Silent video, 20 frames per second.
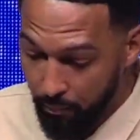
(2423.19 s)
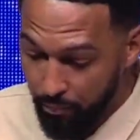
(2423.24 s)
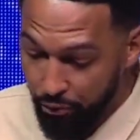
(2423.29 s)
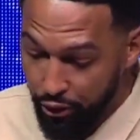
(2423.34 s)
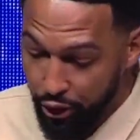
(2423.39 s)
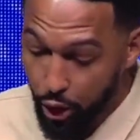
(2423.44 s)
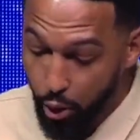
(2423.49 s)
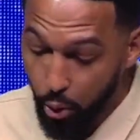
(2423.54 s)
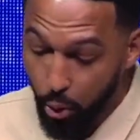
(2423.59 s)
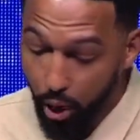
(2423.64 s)

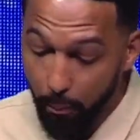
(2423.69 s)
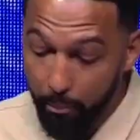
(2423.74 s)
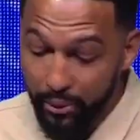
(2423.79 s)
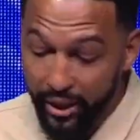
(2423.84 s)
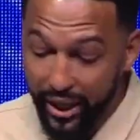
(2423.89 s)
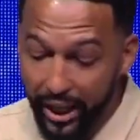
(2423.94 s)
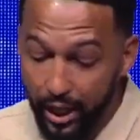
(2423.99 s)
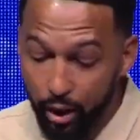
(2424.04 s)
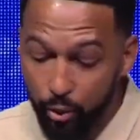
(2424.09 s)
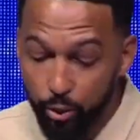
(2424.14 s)
You are
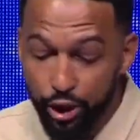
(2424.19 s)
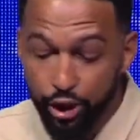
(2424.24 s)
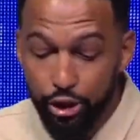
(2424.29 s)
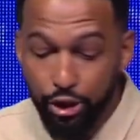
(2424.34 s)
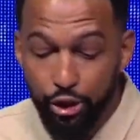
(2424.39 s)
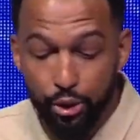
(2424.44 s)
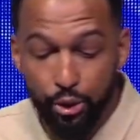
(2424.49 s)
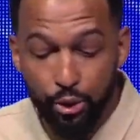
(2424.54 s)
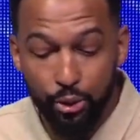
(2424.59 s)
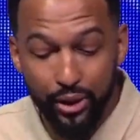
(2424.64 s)
being
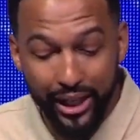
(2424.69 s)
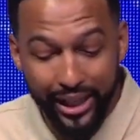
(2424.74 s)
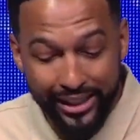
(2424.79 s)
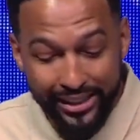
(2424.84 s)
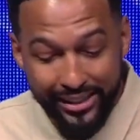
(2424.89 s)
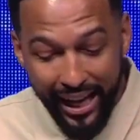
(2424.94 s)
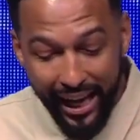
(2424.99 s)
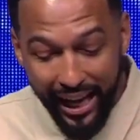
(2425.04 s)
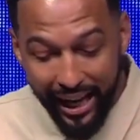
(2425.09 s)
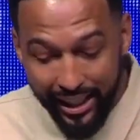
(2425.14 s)
renewed in
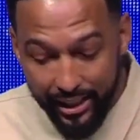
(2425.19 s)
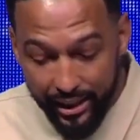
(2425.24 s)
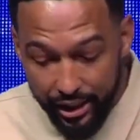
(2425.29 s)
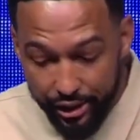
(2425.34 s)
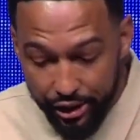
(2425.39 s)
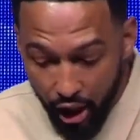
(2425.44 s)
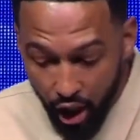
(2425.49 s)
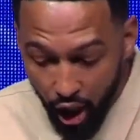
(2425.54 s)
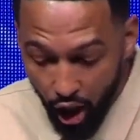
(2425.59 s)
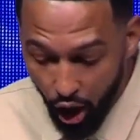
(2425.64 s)

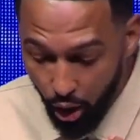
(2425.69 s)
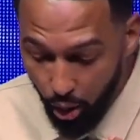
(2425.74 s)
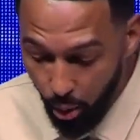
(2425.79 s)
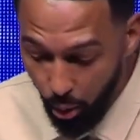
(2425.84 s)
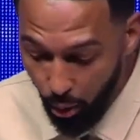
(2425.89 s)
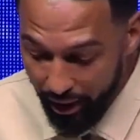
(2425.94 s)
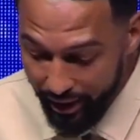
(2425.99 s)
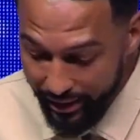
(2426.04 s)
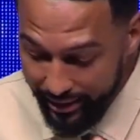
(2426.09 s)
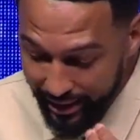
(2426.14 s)
knowledge
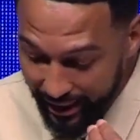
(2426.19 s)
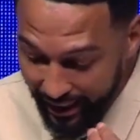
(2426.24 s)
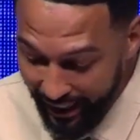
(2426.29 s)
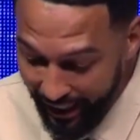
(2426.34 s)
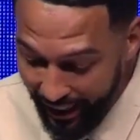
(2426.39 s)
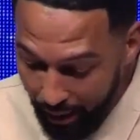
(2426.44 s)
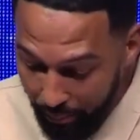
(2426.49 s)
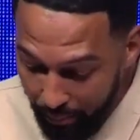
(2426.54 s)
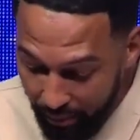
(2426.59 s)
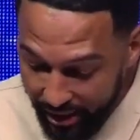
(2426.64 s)
according to the
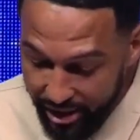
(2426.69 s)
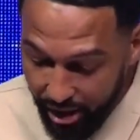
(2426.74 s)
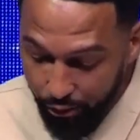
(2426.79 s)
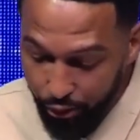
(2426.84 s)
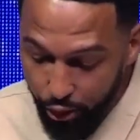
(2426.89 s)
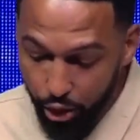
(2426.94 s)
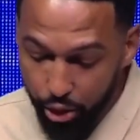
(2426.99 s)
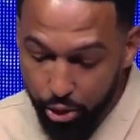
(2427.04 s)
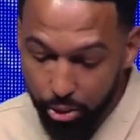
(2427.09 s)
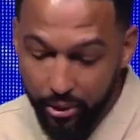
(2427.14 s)
image of
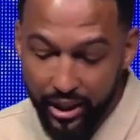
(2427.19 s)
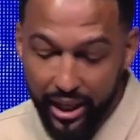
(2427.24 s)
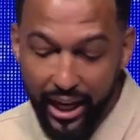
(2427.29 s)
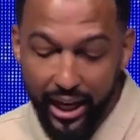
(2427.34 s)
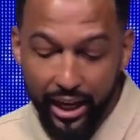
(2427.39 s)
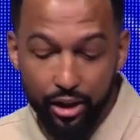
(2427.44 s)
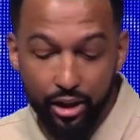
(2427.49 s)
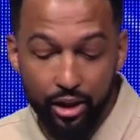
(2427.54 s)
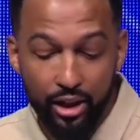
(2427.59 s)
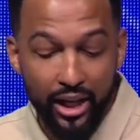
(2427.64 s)
your
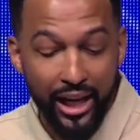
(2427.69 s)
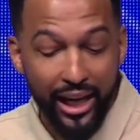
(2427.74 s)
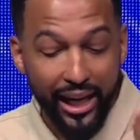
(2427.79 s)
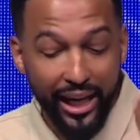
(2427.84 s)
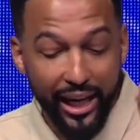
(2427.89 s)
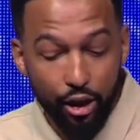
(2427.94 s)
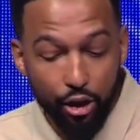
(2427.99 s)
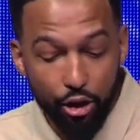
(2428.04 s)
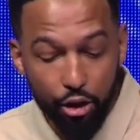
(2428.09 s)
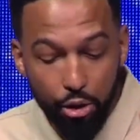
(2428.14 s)
Creator.
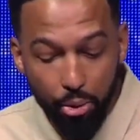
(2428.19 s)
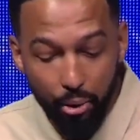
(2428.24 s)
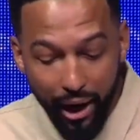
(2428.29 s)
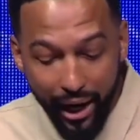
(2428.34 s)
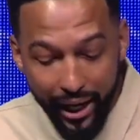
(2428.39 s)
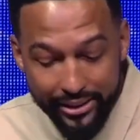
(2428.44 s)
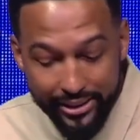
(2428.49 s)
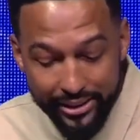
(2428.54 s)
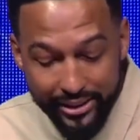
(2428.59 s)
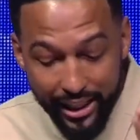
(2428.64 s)
In
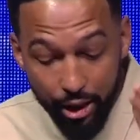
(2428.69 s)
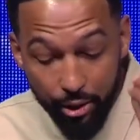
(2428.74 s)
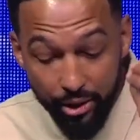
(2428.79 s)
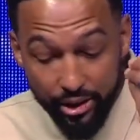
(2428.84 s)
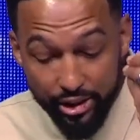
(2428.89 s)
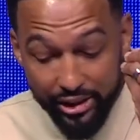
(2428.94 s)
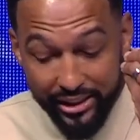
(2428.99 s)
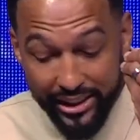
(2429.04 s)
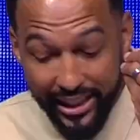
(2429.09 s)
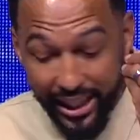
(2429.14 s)
Christ there
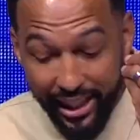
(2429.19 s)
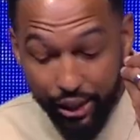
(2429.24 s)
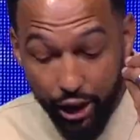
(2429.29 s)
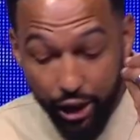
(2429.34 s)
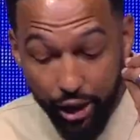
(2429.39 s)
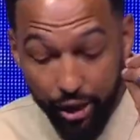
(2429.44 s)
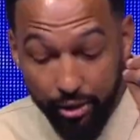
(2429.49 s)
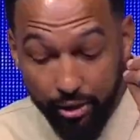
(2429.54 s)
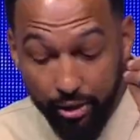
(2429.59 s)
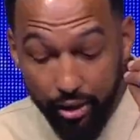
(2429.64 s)
is
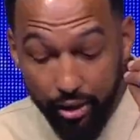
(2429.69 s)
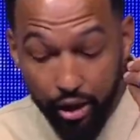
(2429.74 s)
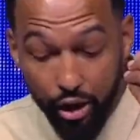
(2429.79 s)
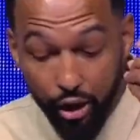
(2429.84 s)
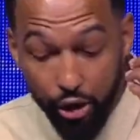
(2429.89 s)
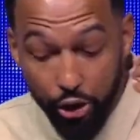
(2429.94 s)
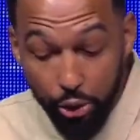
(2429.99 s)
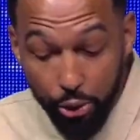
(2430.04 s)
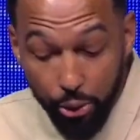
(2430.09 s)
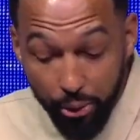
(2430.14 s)
neither
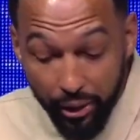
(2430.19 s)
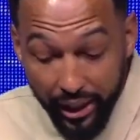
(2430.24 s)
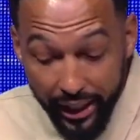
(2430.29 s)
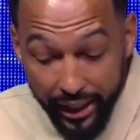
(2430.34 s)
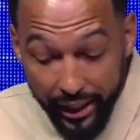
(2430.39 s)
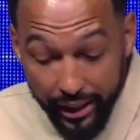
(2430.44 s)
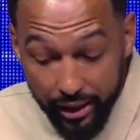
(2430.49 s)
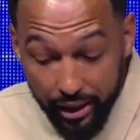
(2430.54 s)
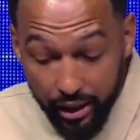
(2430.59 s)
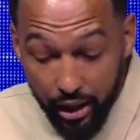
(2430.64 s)

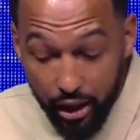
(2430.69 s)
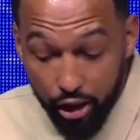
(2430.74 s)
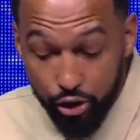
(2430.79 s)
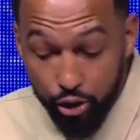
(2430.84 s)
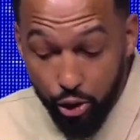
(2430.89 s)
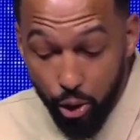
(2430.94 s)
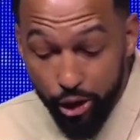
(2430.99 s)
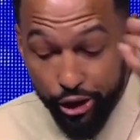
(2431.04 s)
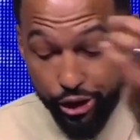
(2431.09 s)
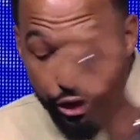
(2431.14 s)
Greek
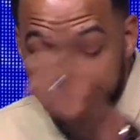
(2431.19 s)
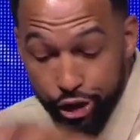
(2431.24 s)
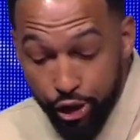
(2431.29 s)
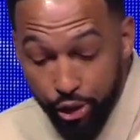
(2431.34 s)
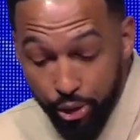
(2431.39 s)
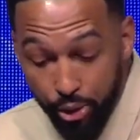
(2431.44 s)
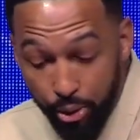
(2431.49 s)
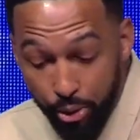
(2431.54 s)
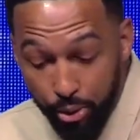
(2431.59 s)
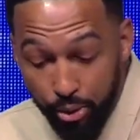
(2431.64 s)
nor
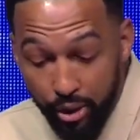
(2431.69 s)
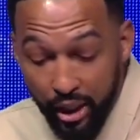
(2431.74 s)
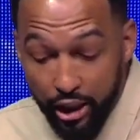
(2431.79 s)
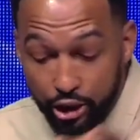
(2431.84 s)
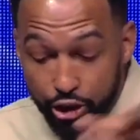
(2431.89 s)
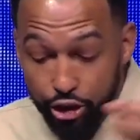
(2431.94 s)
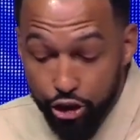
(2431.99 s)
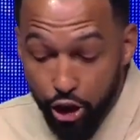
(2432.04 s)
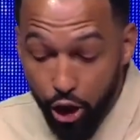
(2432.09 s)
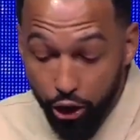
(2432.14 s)
Jew,
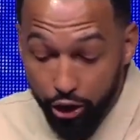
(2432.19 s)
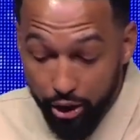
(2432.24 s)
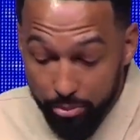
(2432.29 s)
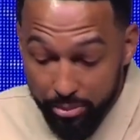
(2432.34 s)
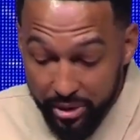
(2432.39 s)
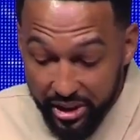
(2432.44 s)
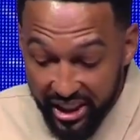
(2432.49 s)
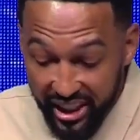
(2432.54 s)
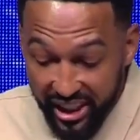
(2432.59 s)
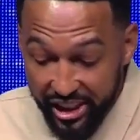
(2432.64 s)

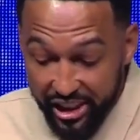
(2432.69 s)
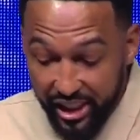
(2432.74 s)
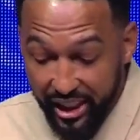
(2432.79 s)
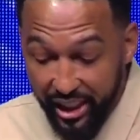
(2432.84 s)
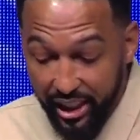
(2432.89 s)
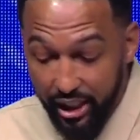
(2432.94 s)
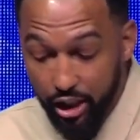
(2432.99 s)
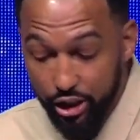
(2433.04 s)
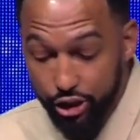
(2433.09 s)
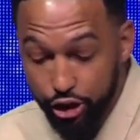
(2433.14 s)
circumcision
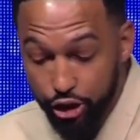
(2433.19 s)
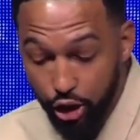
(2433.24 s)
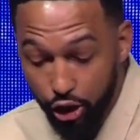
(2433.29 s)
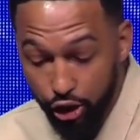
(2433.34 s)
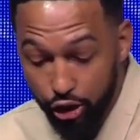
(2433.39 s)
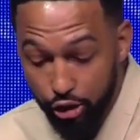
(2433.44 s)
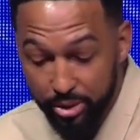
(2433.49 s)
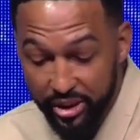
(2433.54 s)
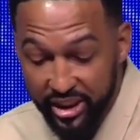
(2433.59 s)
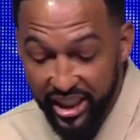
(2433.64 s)
and
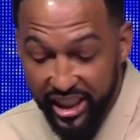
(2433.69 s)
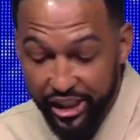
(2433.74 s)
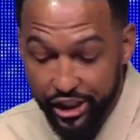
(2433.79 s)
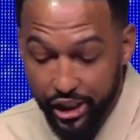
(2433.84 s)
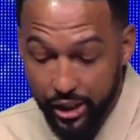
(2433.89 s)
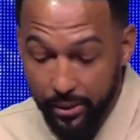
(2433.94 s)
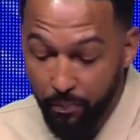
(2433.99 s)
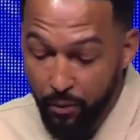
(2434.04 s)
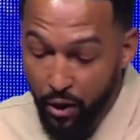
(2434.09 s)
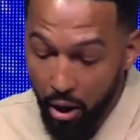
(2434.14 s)

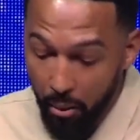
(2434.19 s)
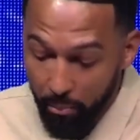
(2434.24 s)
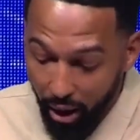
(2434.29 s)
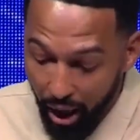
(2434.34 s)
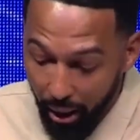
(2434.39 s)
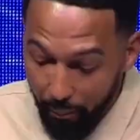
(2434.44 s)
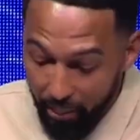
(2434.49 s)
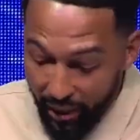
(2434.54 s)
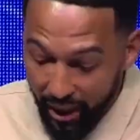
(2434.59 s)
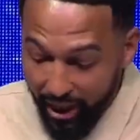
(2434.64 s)
uncircumcision,
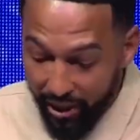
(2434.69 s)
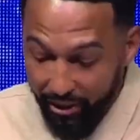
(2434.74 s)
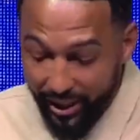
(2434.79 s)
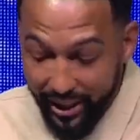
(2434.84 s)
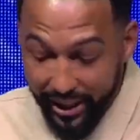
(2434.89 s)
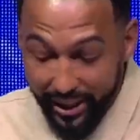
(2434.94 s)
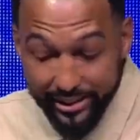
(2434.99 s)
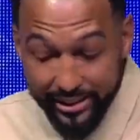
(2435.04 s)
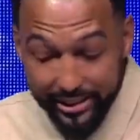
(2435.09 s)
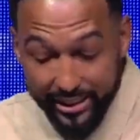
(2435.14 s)

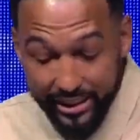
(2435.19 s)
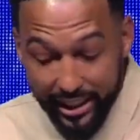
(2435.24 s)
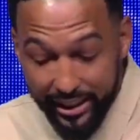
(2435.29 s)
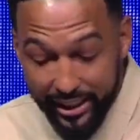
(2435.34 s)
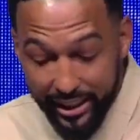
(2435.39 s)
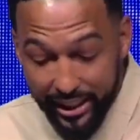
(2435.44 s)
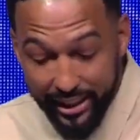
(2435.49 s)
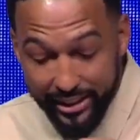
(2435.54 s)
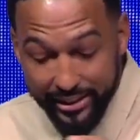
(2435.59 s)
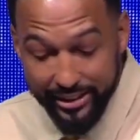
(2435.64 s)
barbarian,
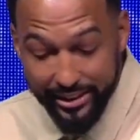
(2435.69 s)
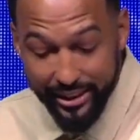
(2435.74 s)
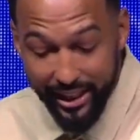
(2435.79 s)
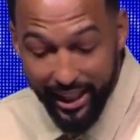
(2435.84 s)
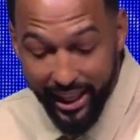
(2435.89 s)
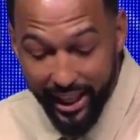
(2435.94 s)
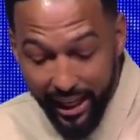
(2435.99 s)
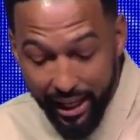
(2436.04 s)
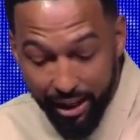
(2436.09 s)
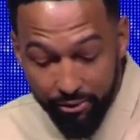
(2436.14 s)
Scythian,
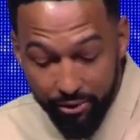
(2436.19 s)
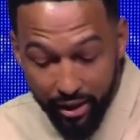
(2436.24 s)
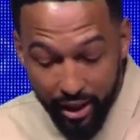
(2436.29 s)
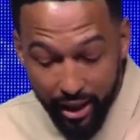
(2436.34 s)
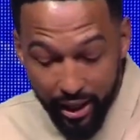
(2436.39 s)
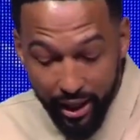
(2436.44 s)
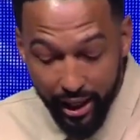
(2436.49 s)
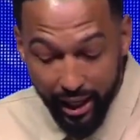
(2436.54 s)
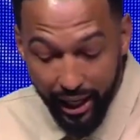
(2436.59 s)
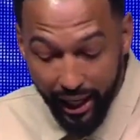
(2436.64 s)
slave,
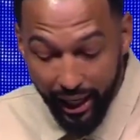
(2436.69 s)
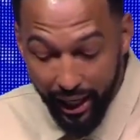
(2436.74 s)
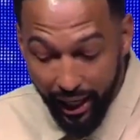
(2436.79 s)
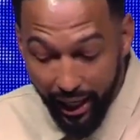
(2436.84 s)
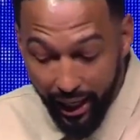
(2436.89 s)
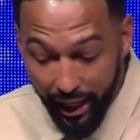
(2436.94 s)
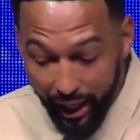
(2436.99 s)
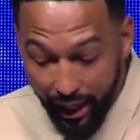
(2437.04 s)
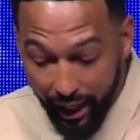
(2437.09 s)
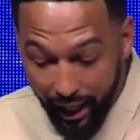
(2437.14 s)

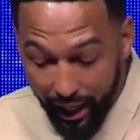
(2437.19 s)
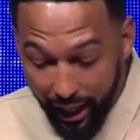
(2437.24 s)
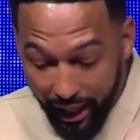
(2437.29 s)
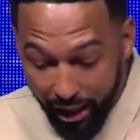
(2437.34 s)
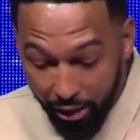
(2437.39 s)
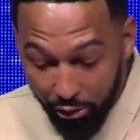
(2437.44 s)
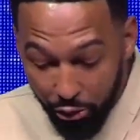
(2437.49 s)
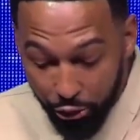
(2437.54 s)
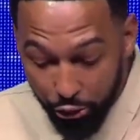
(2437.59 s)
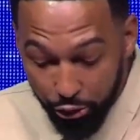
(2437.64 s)

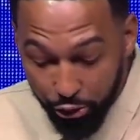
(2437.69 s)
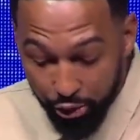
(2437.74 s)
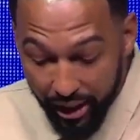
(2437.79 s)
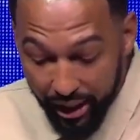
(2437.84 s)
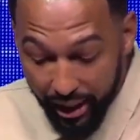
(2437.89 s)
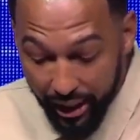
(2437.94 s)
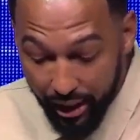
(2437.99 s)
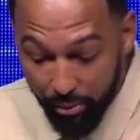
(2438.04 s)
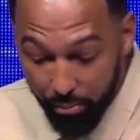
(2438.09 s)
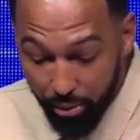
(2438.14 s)
and
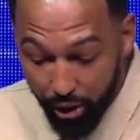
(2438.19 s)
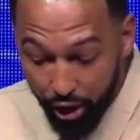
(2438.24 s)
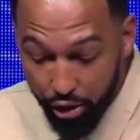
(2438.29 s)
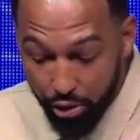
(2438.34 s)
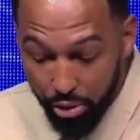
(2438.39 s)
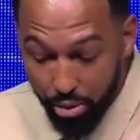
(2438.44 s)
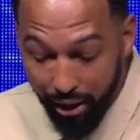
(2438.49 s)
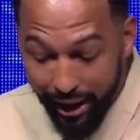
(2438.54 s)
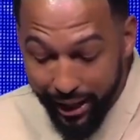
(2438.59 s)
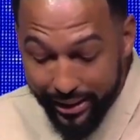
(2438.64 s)
free, but
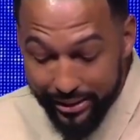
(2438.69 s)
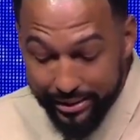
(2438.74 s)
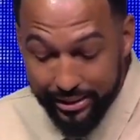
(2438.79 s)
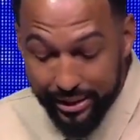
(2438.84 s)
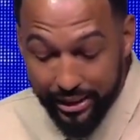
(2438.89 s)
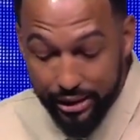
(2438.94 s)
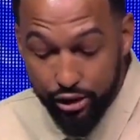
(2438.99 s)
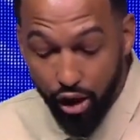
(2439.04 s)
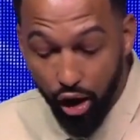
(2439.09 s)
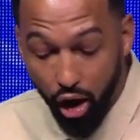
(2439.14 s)
Christ
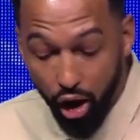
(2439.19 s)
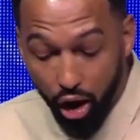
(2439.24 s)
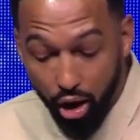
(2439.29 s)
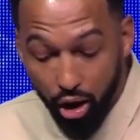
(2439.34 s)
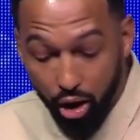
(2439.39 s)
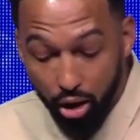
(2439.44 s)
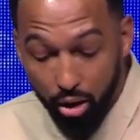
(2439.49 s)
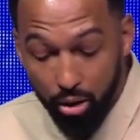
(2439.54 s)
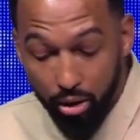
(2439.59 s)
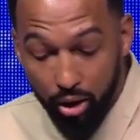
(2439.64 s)
is
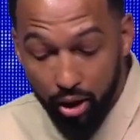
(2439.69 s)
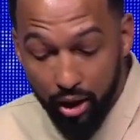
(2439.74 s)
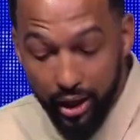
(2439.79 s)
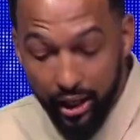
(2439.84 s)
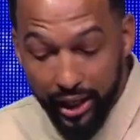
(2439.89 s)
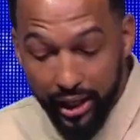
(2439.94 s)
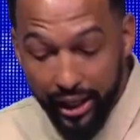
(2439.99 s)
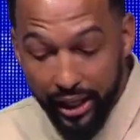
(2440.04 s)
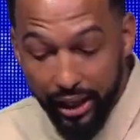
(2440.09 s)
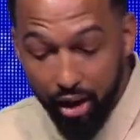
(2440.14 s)
all
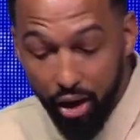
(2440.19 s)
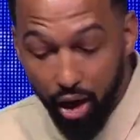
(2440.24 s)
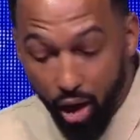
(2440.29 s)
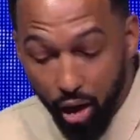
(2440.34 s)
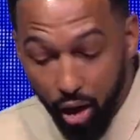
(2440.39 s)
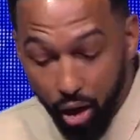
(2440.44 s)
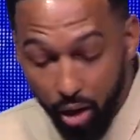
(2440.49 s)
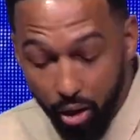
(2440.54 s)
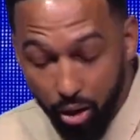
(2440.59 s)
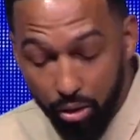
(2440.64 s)
in
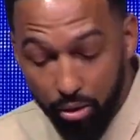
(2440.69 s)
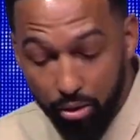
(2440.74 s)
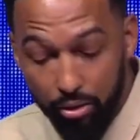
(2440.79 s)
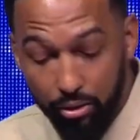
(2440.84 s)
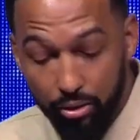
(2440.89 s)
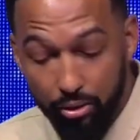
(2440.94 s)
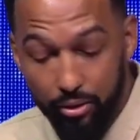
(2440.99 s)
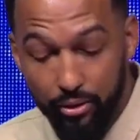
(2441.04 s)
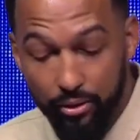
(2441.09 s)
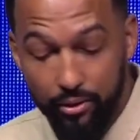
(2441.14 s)

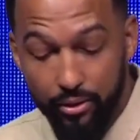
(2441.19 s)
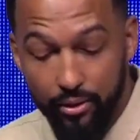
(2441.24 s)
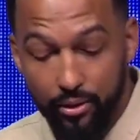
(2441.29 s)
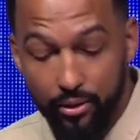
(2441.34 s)
all.